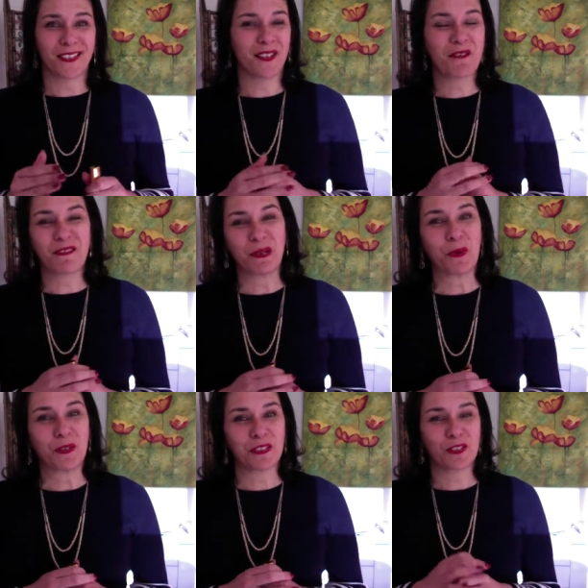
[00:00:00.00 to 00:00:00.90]
I don't really
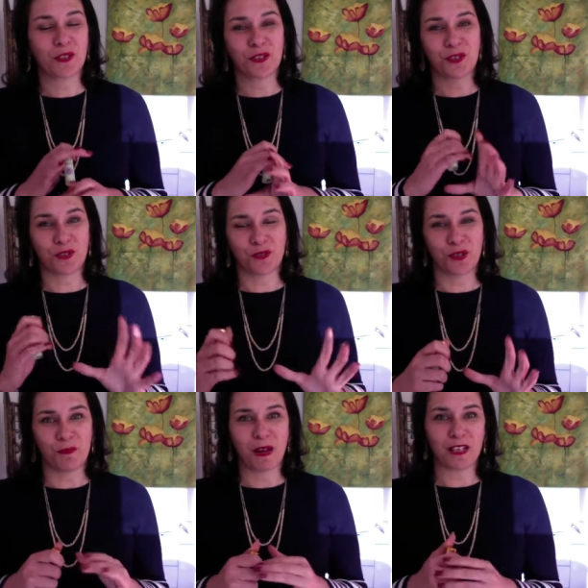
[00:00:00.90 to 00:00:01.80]
want it to cost you
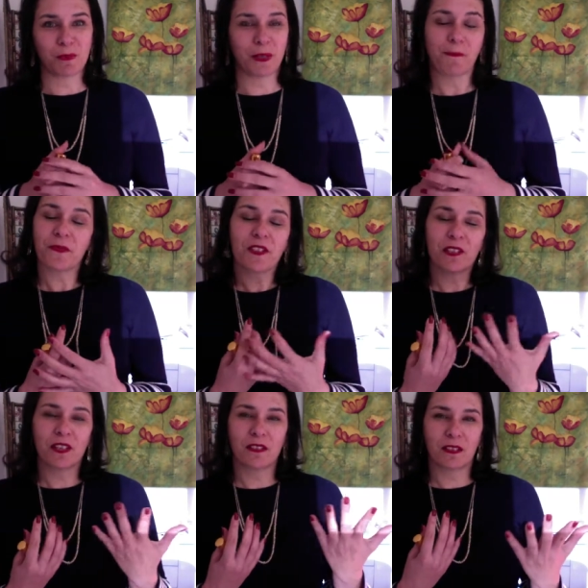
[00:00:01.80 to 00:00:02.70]
too much, but it's,
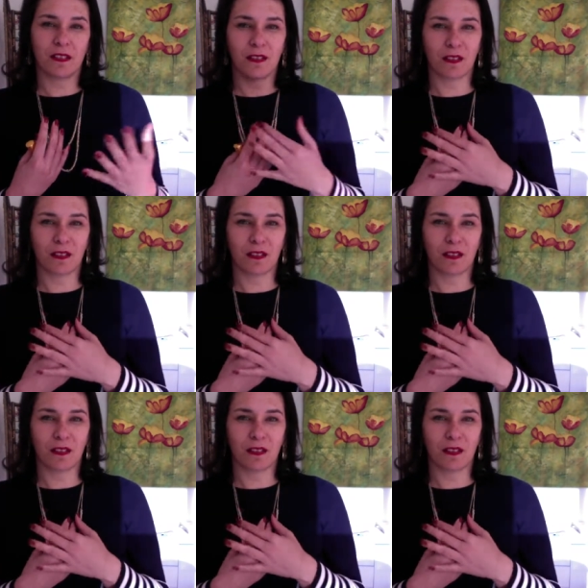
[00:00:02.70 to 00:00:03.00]
it's the